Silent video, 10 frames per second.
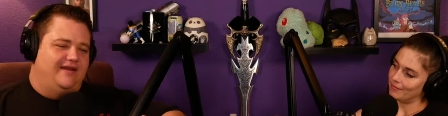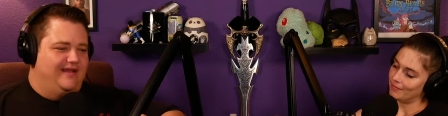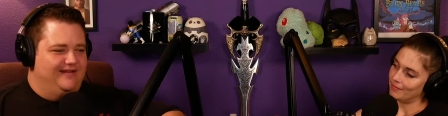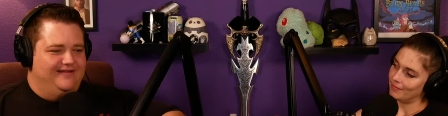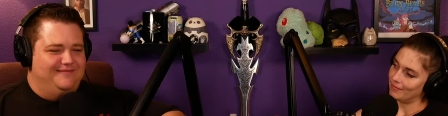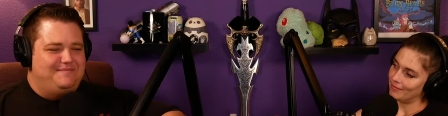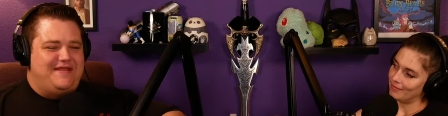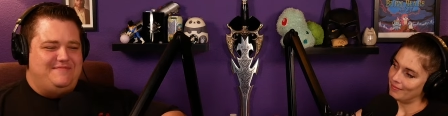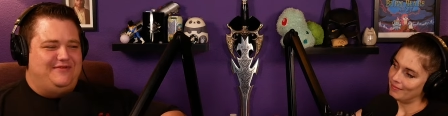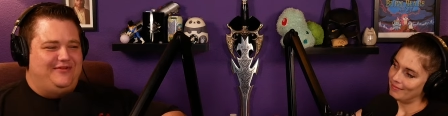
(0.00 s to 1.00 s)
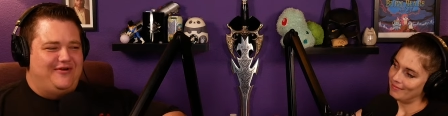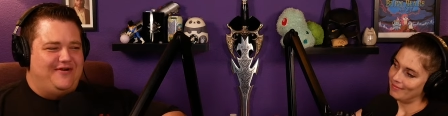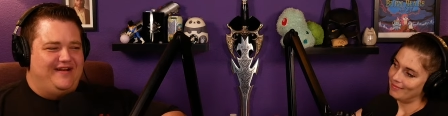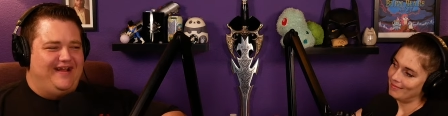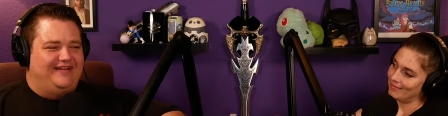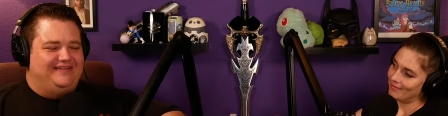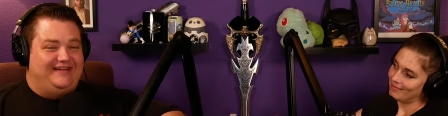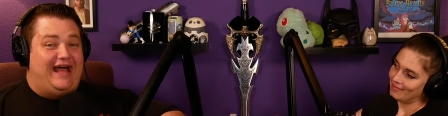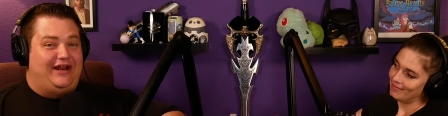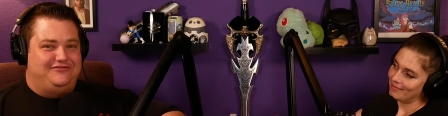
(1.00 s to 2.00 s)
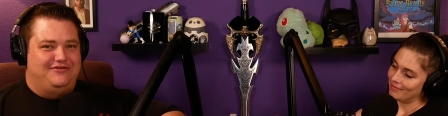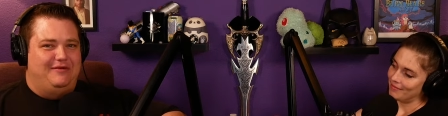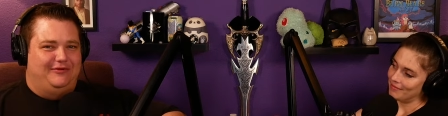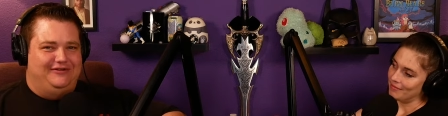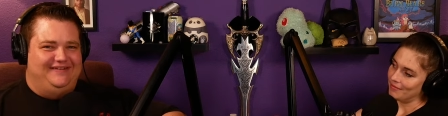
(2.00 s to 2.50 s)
Speaker 1: And people are in a lot of trouble.